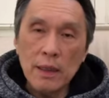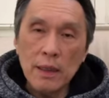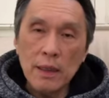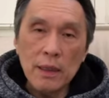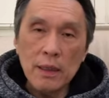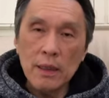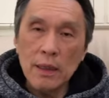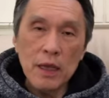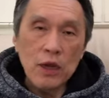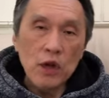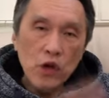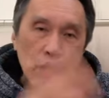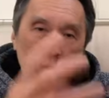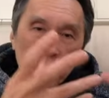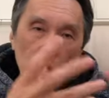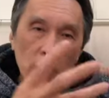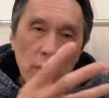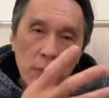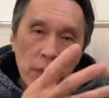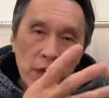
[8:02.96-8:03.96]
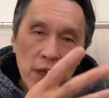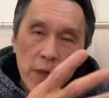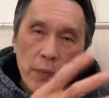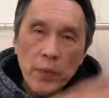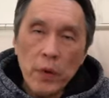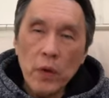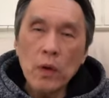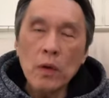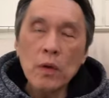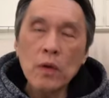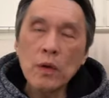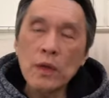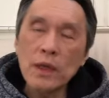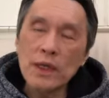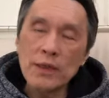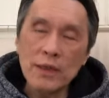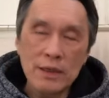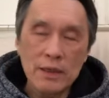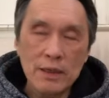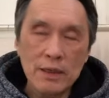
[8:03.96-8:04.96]
the group of people
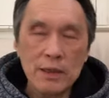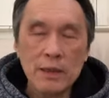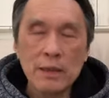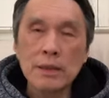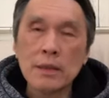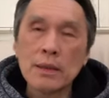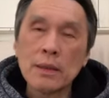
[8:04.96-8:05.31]
is